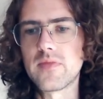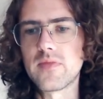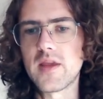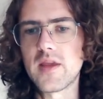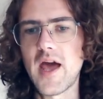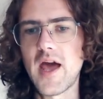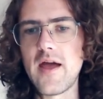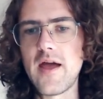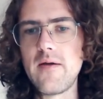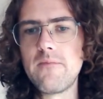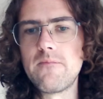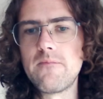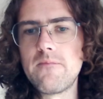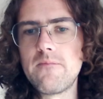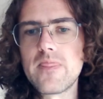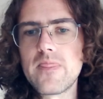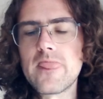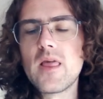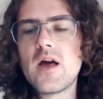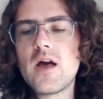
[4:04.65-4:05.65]
Okay.
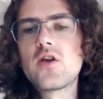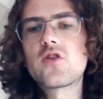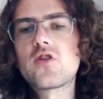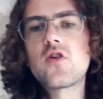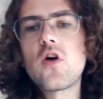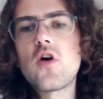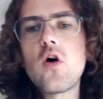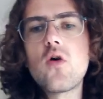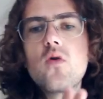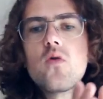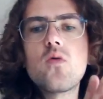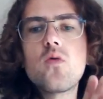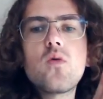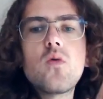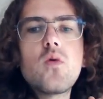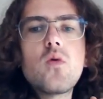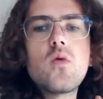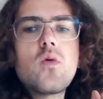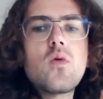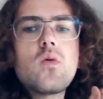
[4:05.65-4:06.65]
So
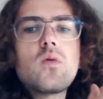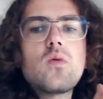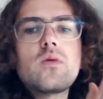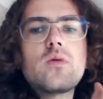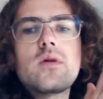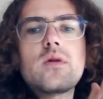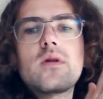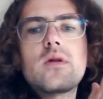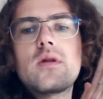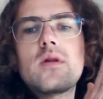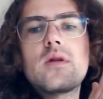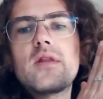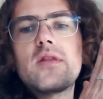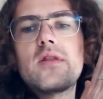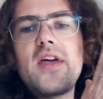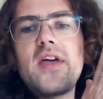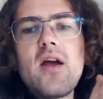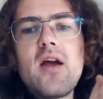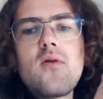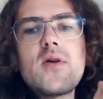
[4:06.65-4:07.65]

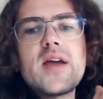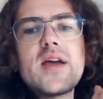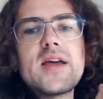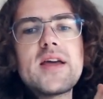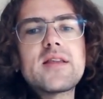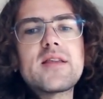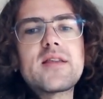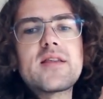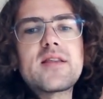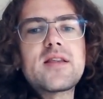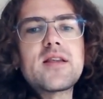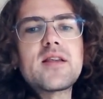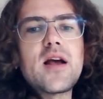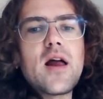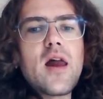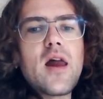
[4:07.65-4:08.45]
there is